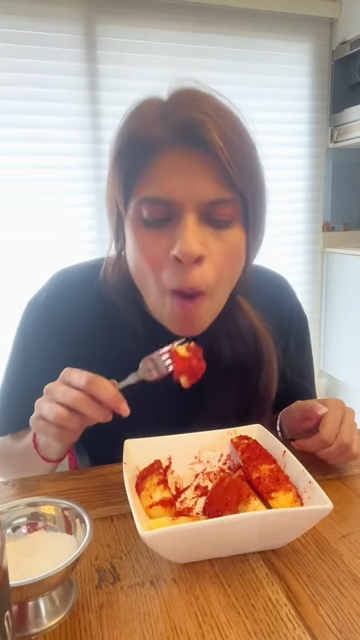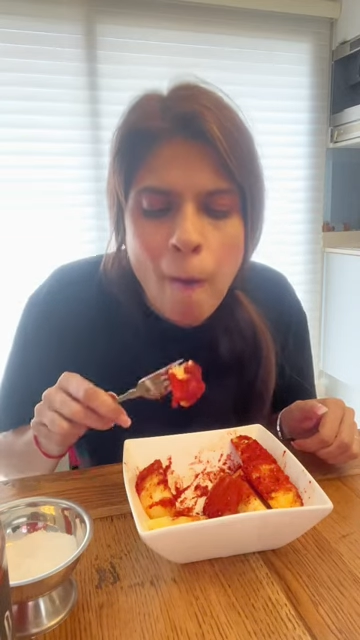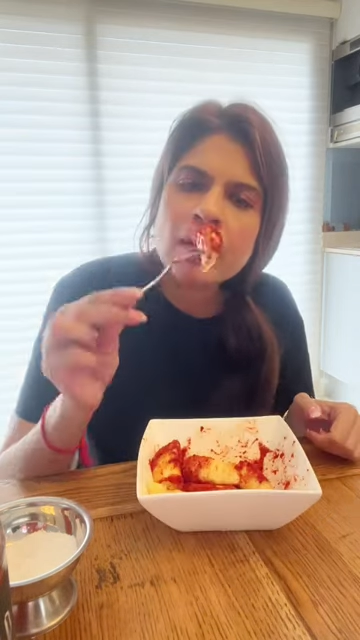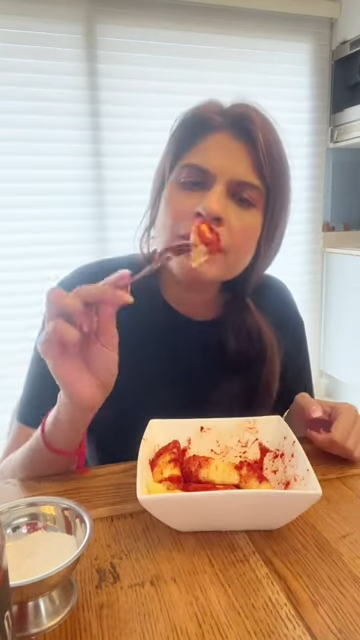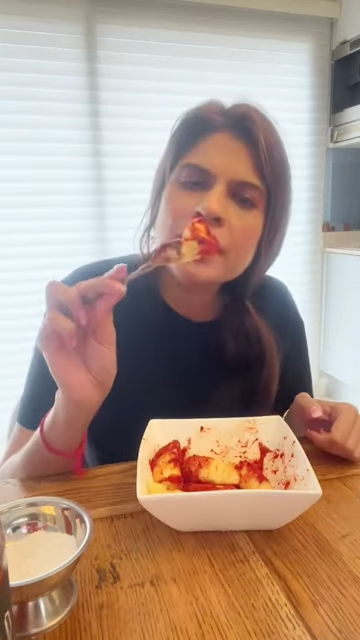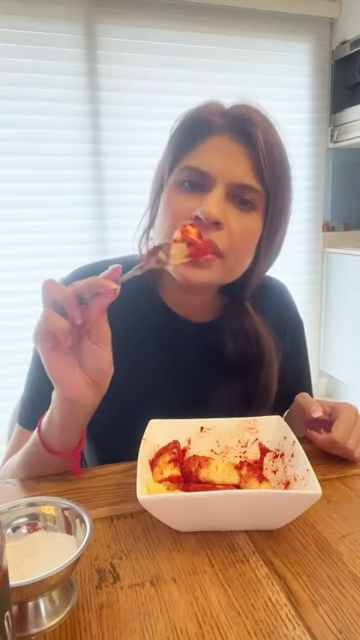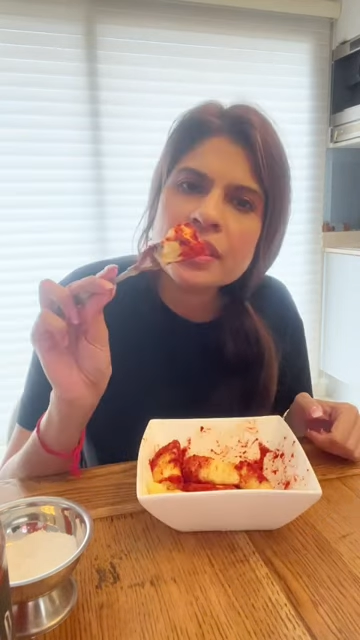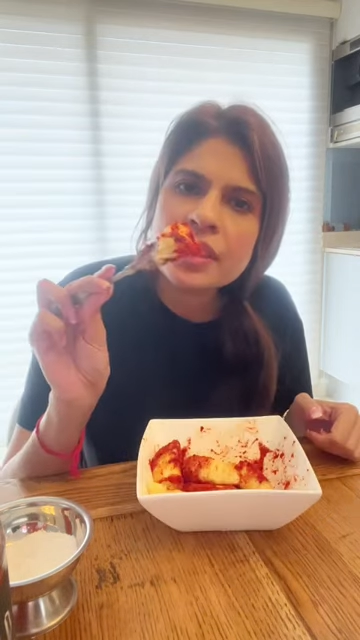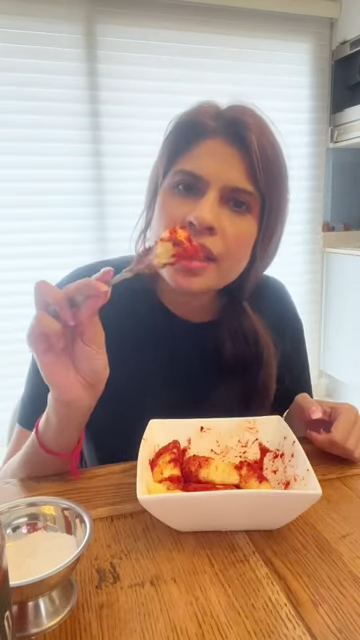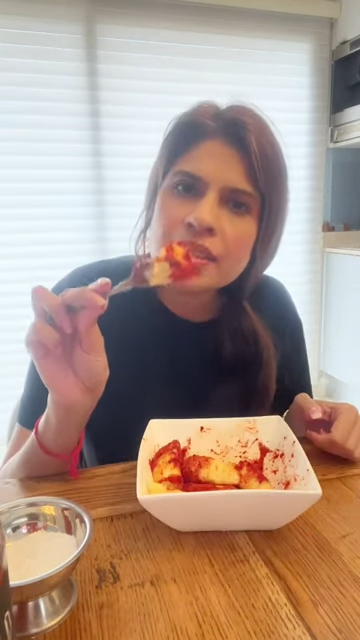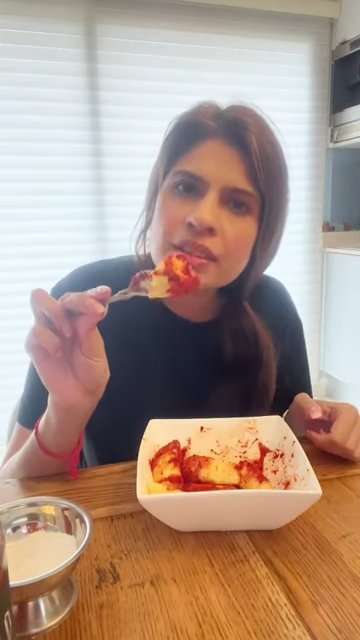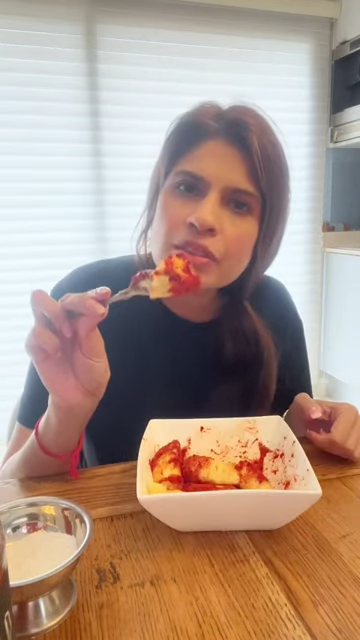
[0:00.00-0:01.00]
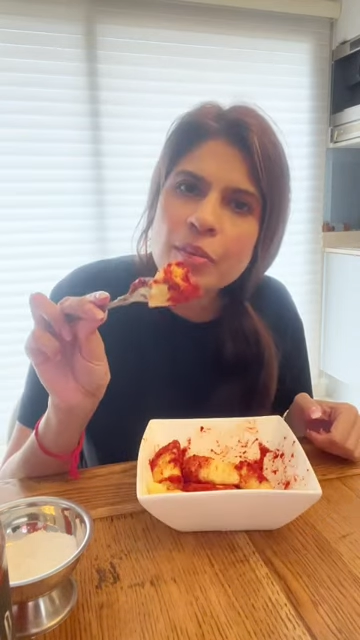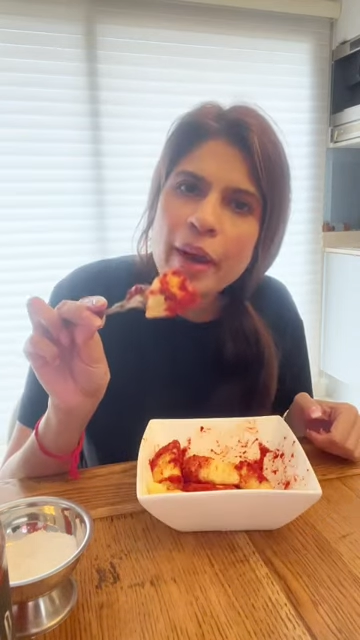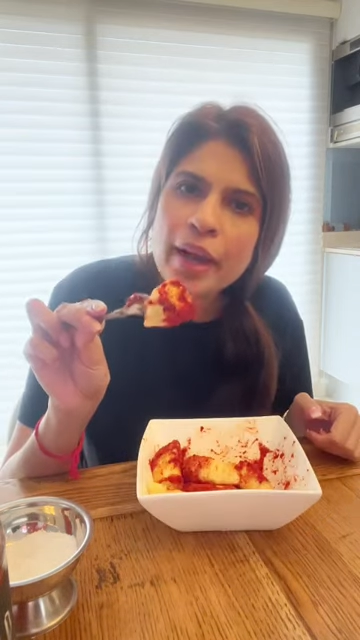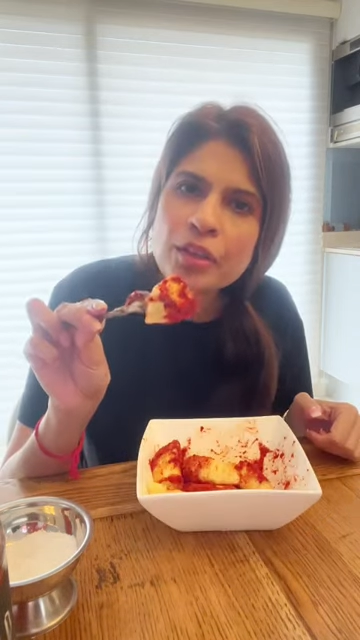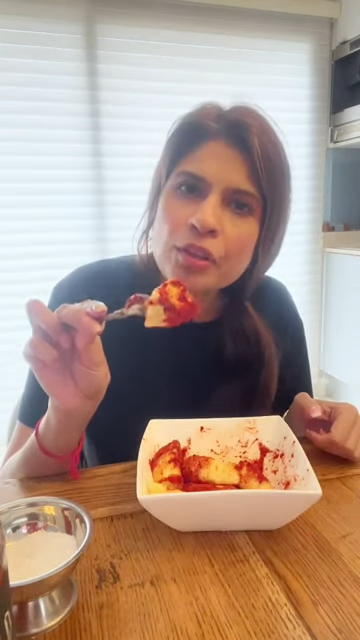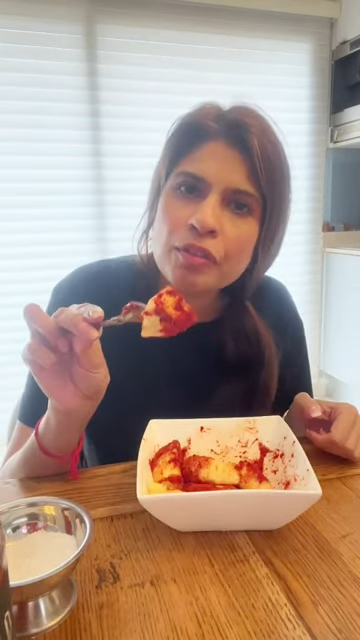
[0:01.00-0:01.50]
If this doesn't
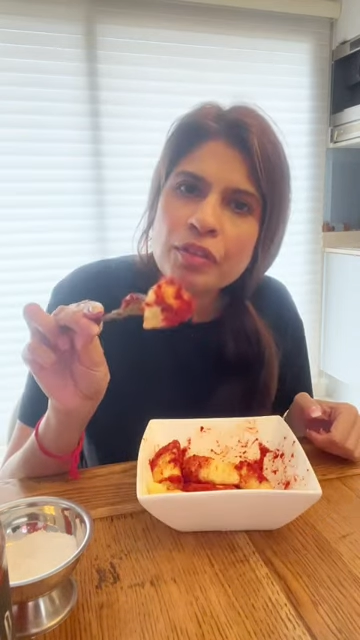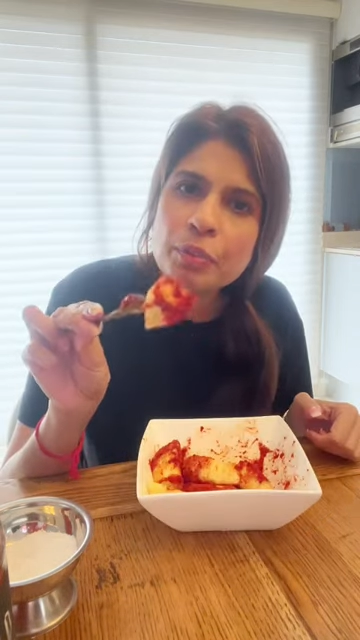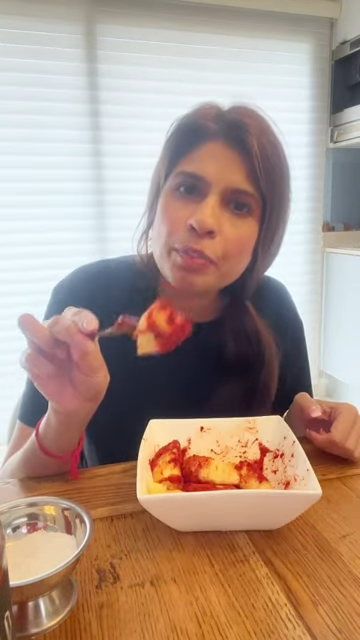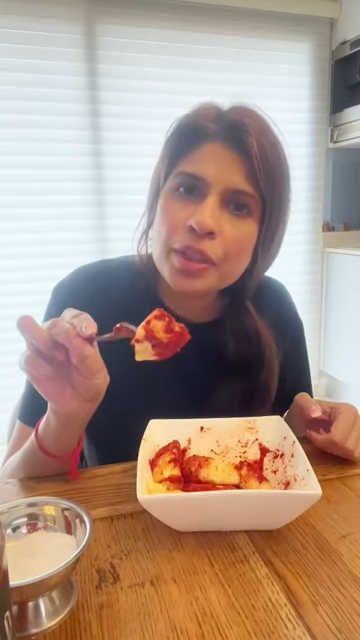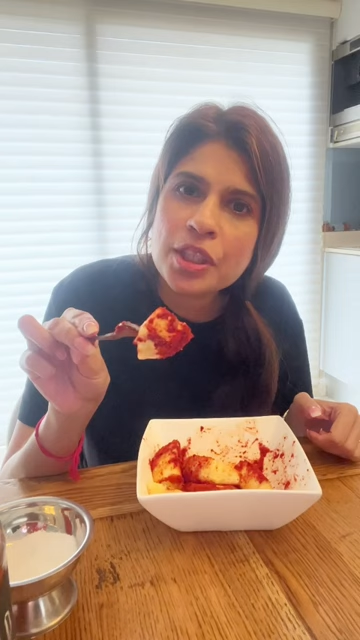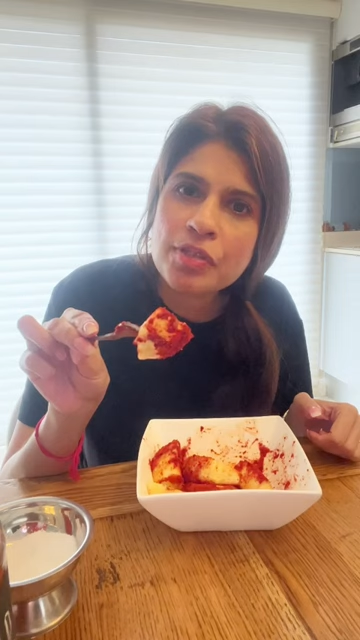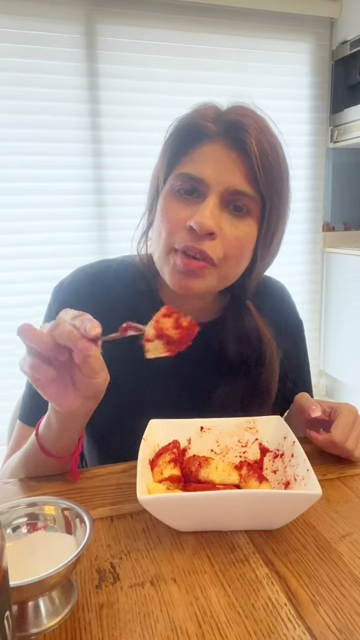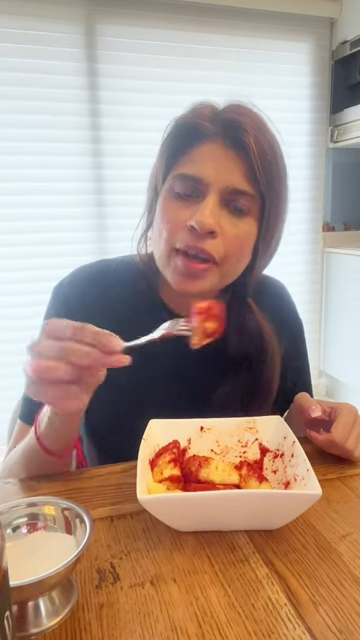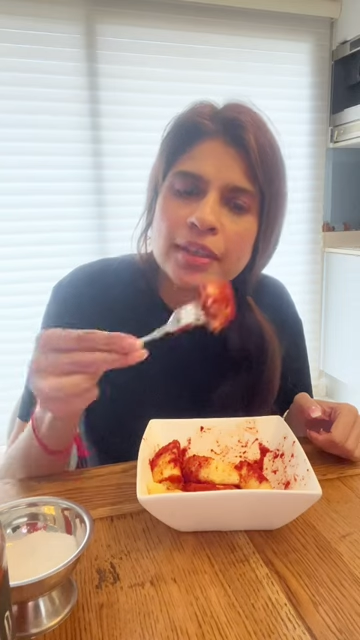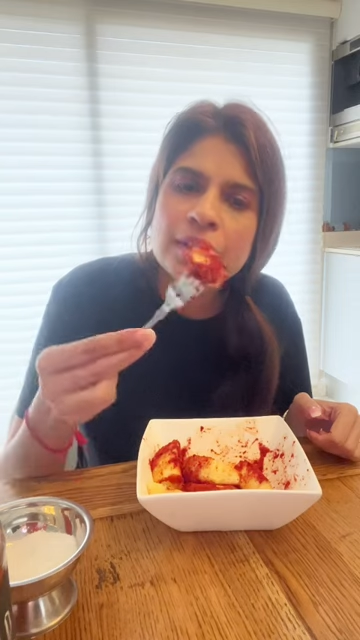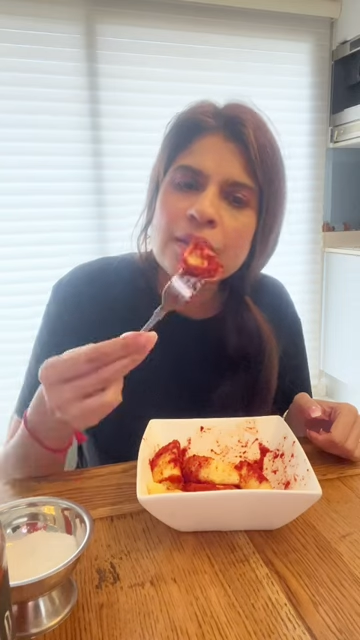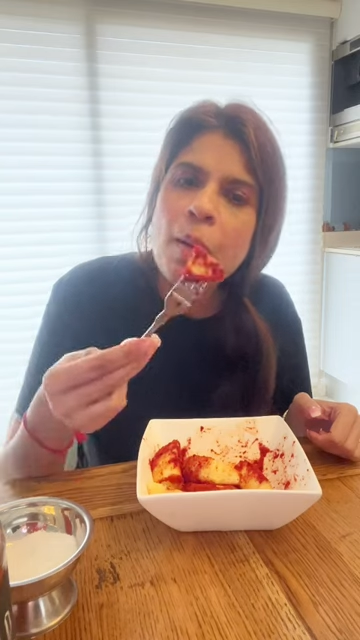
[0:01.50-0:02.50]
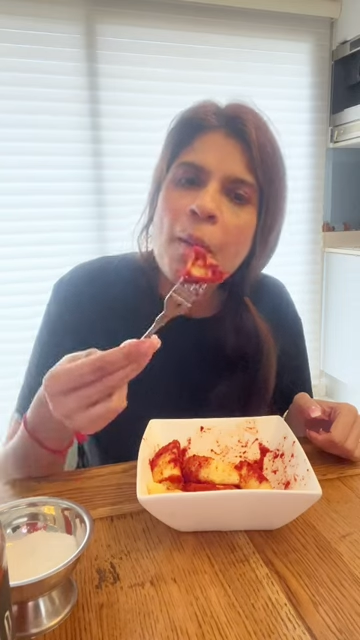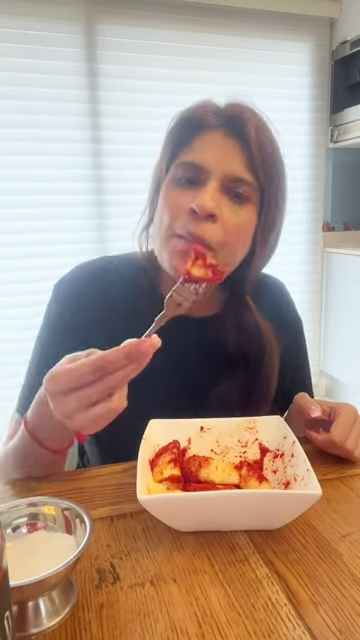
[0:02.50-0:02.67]
remind you of the beachfront,